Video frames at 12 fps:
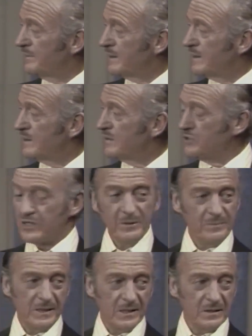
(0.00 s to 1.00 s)
that
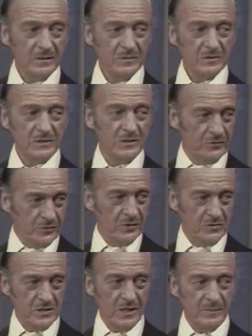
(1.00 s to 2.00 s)
Cherbourg was still full
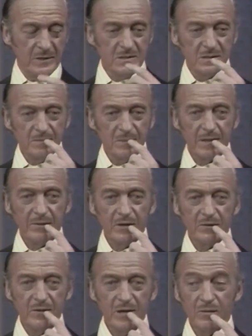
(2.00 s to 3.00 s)
of Germans and
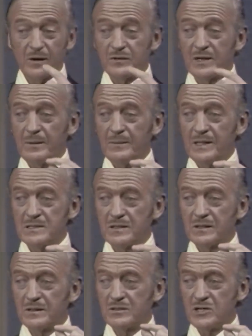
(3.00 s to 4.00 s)
having a very rough time in there,
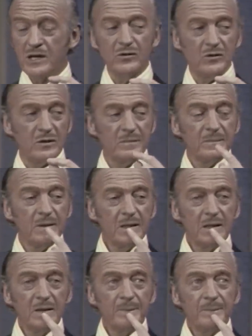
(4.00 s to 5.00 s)
so the general
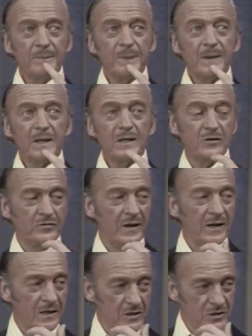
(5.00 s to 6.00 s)

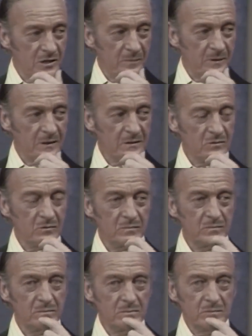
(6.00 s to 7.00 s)
defending Cherbourg, called
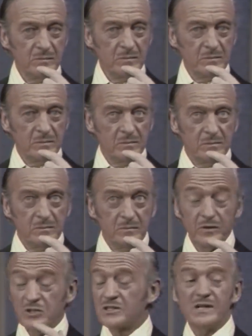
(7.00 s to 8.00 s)

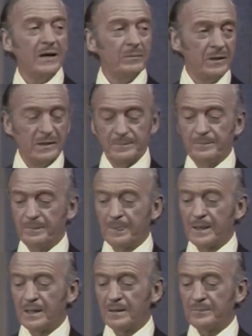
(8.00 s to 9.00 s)
von Schleben,
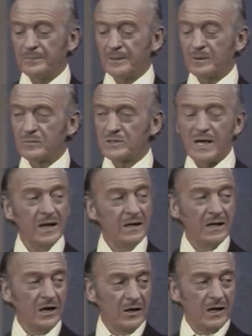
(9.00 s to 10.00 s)
was
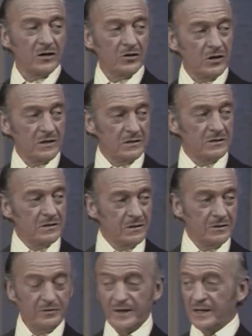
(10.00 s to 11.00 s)
handing out Iron Crosses to the
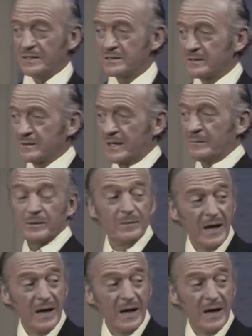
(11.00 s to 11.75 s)
defenders to keep them